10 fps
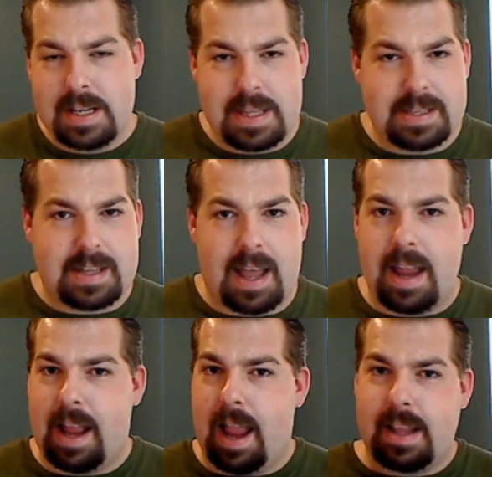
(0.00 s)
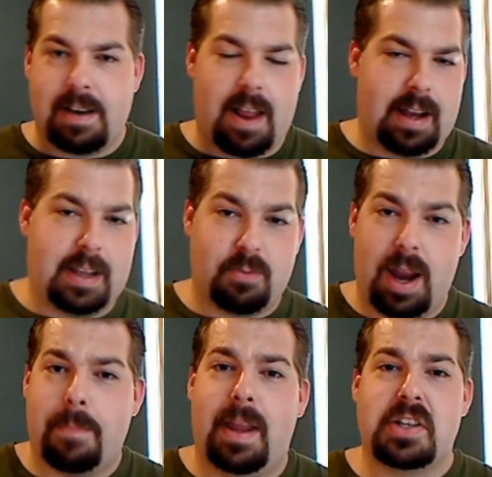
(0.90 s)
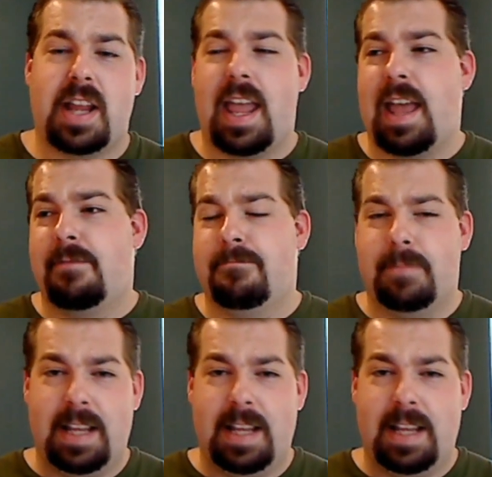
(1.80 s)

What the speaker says: This guy, I kicked Rampage in the head.